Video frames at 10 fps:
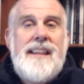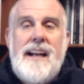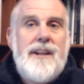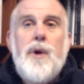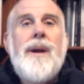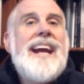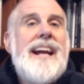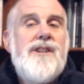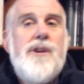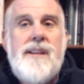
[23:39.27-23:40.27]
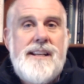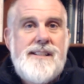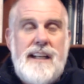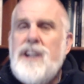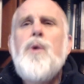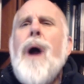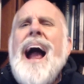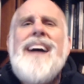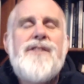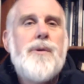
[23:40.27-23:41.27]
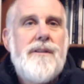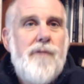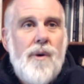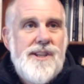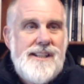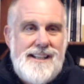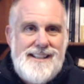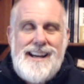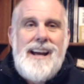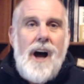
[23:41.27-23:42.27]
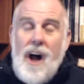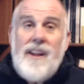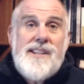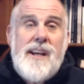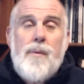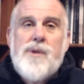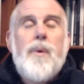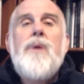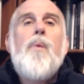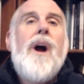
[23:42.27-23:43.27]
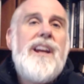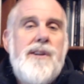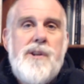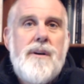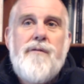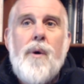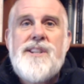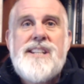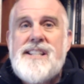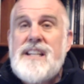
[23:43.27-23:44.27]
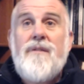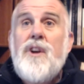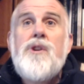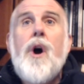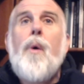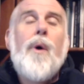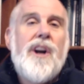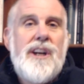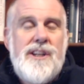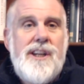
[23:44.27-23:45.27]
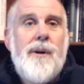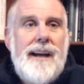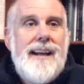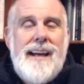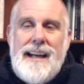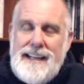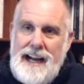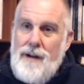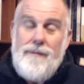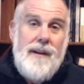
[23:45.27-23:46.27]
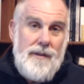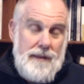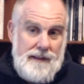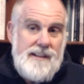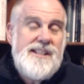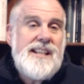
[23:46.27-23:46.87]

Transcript: that you can't do this, that you have to enforce this. All it said was, we want you to enforce this, and if you don't, we're going to do it. Now, the